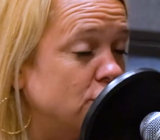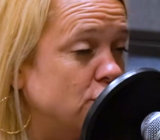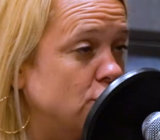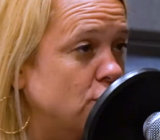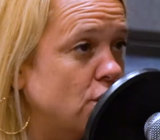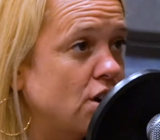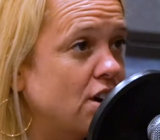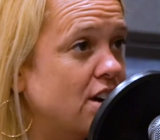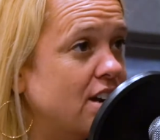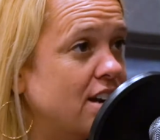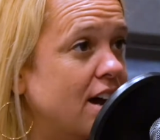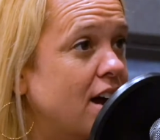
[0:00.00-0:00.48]

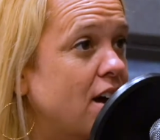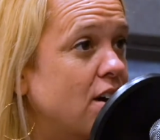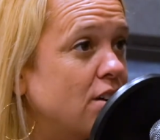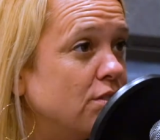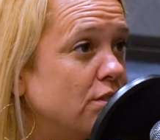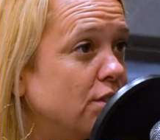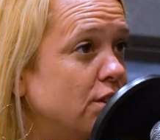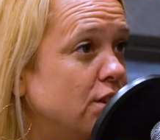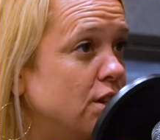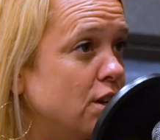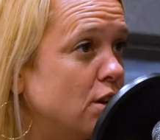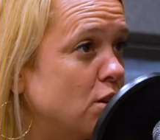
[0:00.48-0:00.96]
started
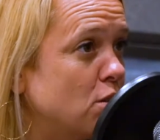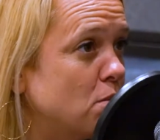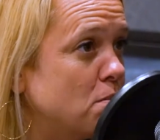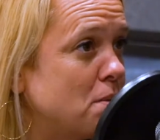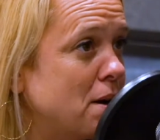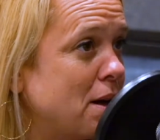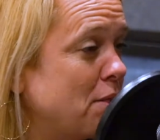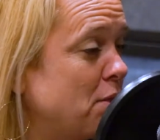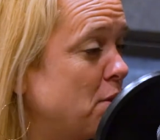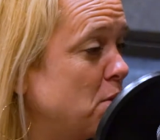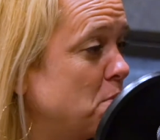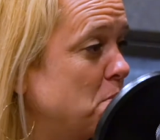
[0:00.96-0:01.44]
out, you know,
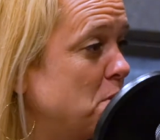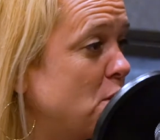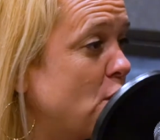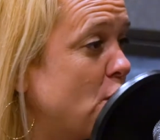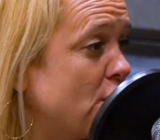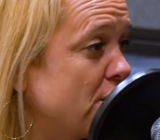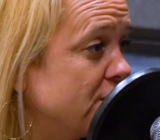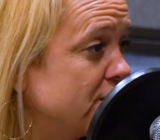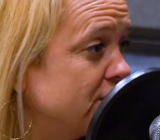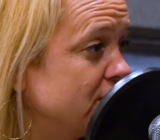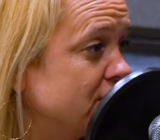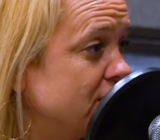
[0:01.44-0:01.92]
about their
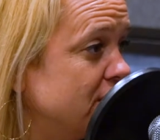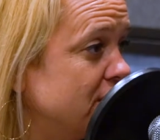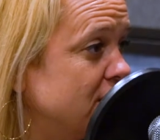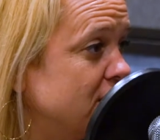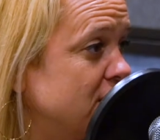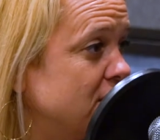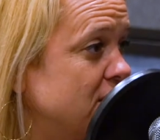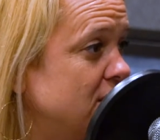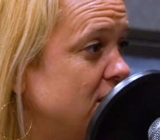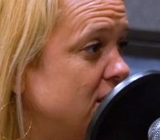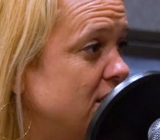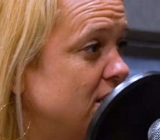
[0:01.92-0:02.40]
blocks
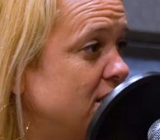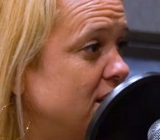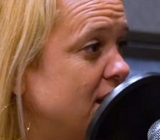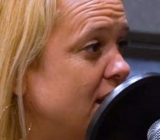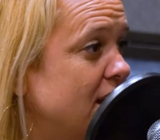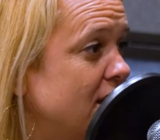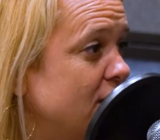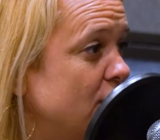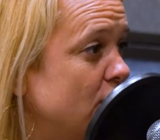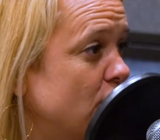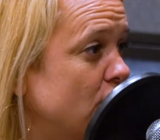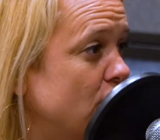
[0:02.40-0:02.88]
and
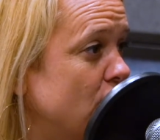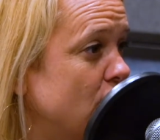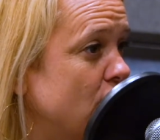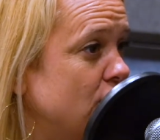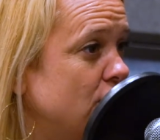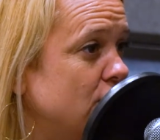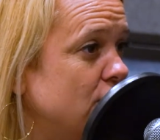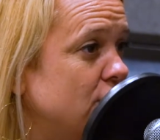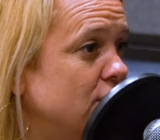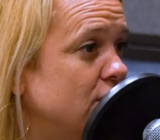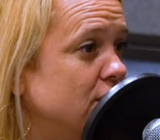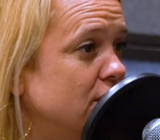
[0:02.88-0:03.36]
today they're
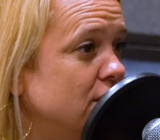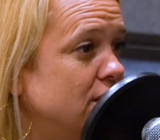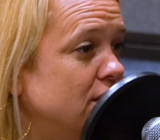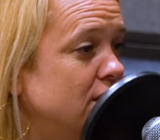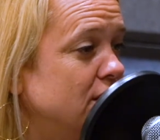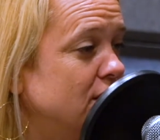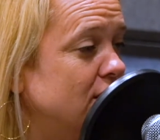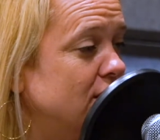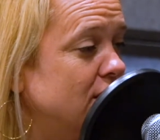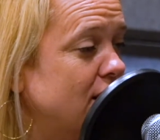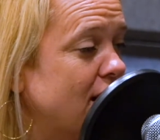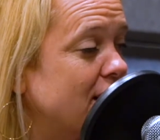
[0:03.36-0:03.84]
all
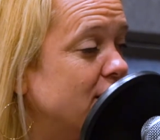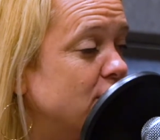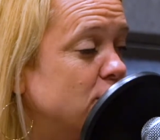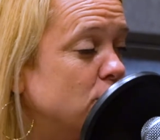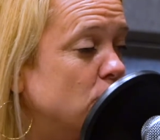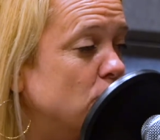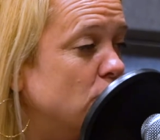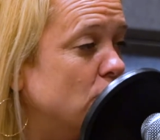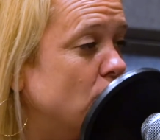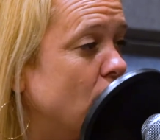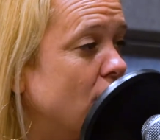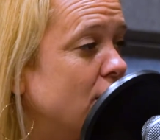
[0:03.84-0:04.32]
high
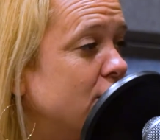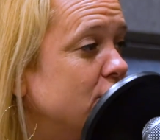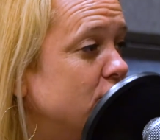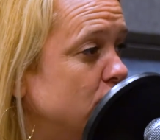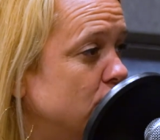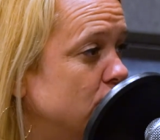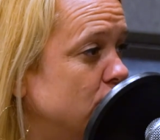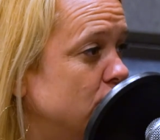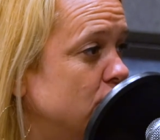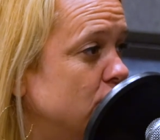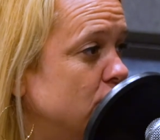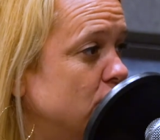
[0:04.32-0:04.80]
school and college
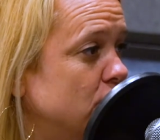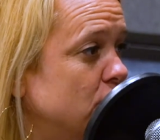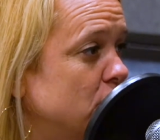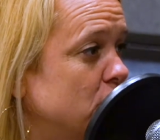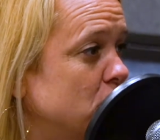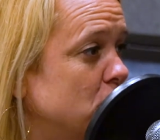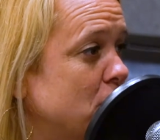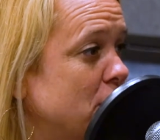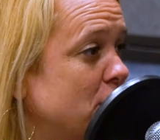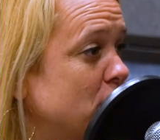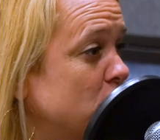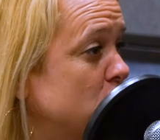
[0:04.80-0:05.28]
students. So it's
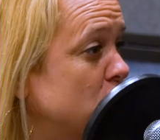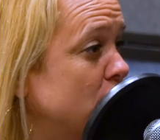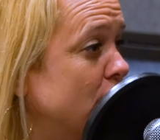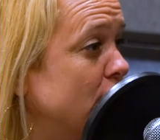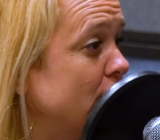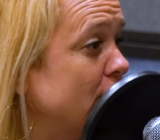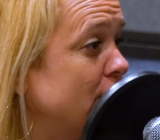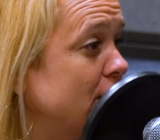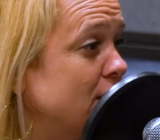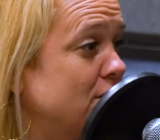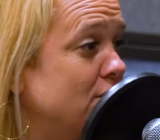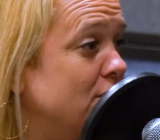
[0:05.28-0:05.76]
about
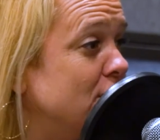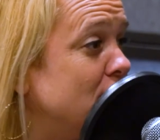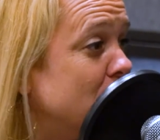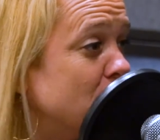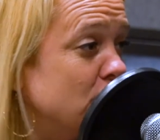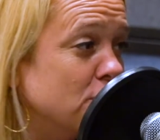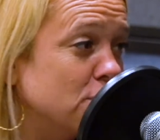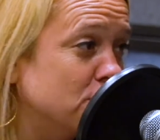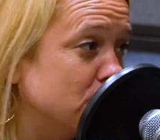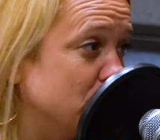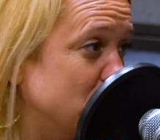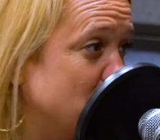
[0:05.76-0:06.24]
sharing the
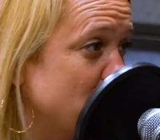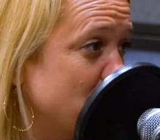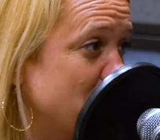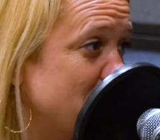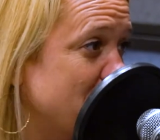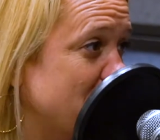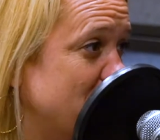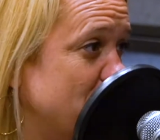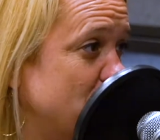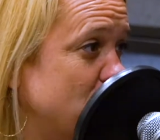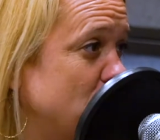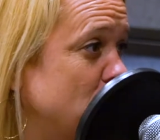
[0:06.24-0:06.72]
vehicles that we
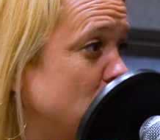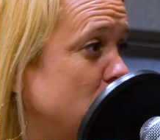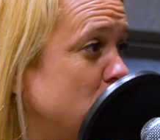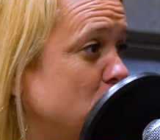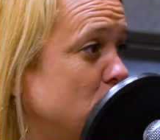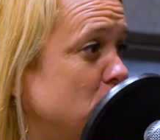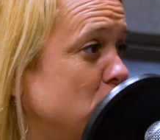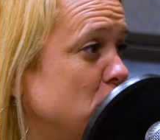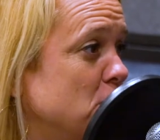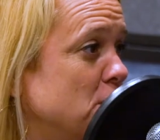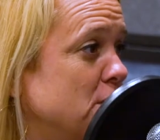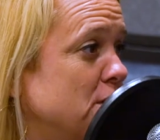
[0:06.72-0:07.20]
have in our
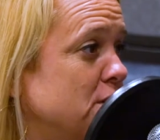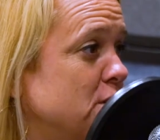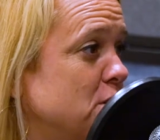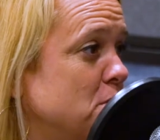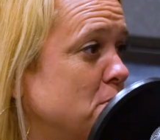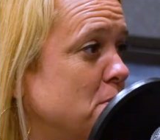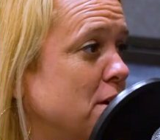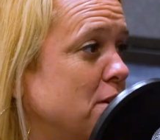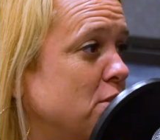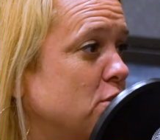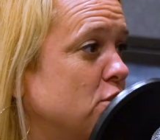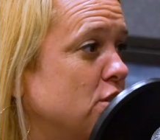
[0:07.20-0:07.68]
home, or it's
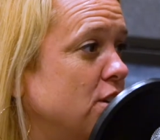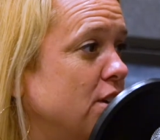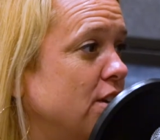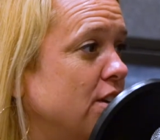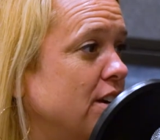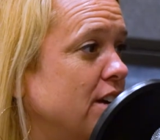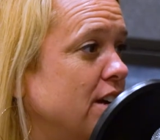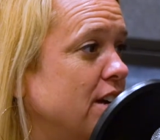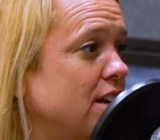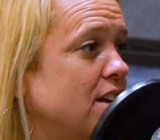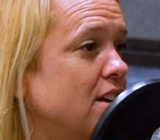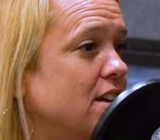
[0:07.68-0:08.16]
about
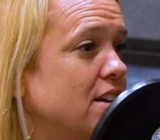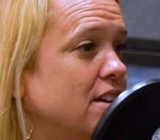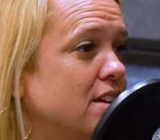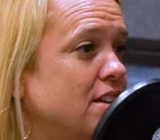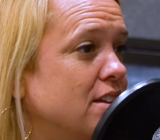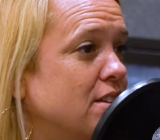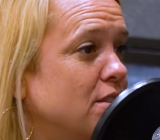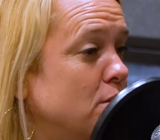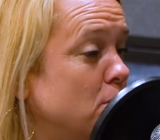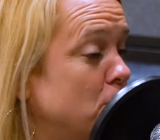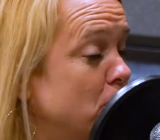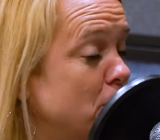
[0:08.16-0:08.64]
sharing
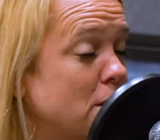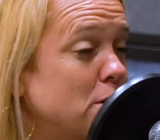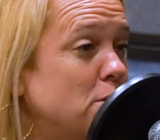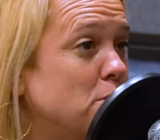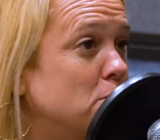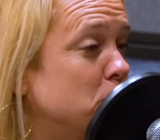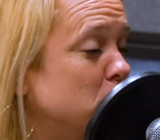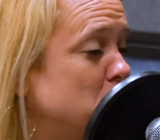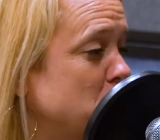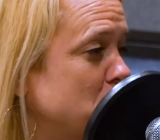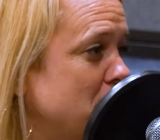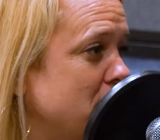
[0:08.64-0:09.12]

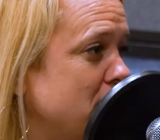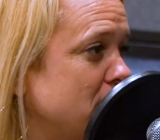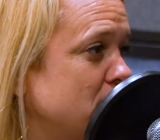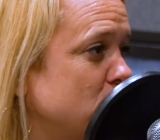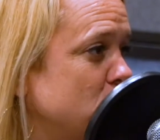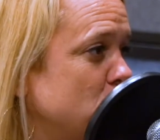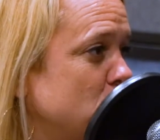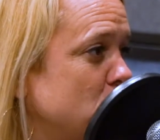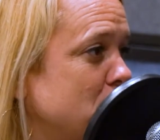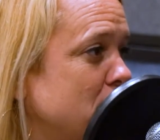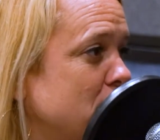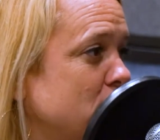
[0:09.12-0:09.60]
bedroom
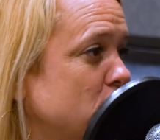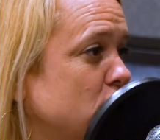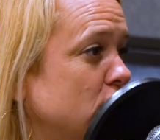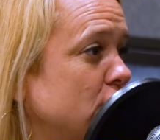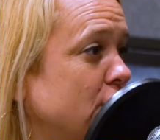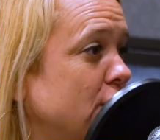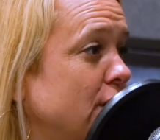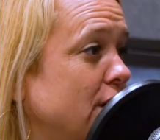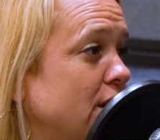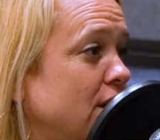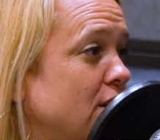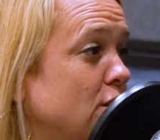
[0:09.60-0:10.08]
space, or about
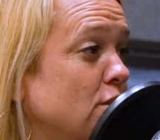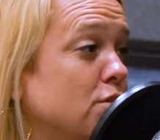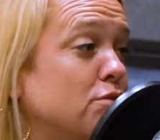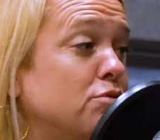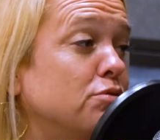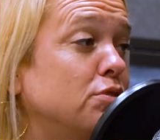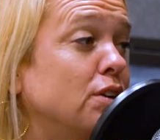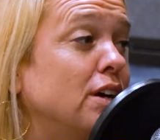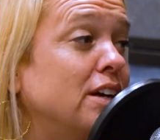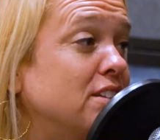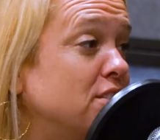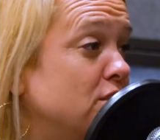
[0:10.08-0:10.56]
sharing their
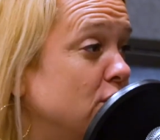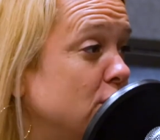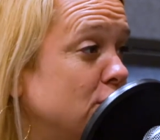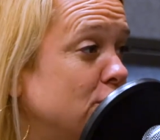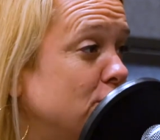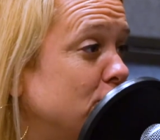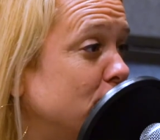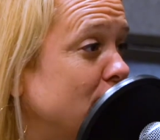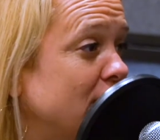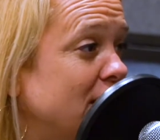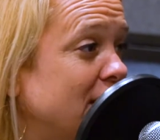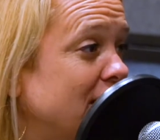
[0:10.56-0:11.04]
friends on a
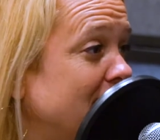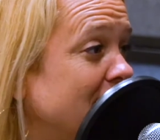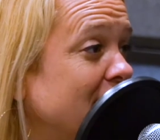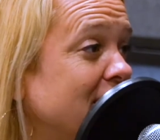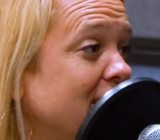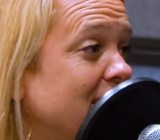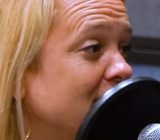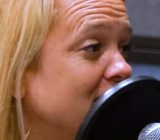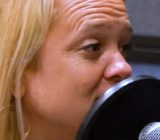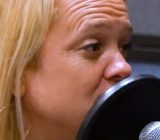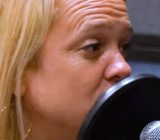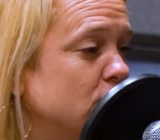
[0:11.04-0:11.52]
Friday
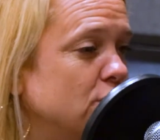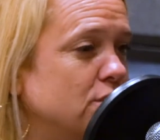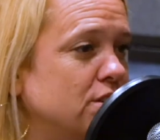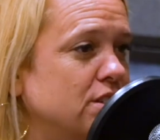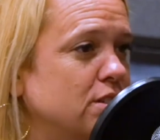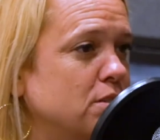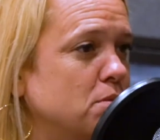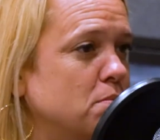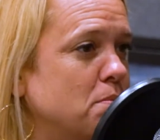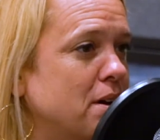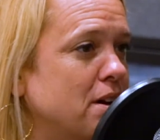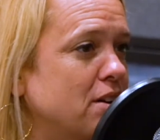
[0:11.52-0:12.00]
night, or
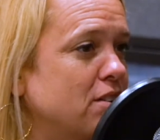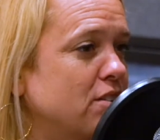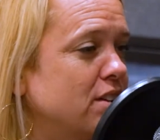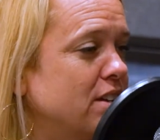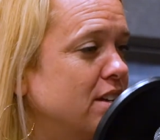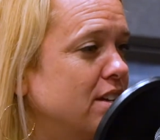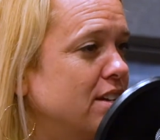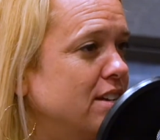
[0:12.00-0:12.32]
it's about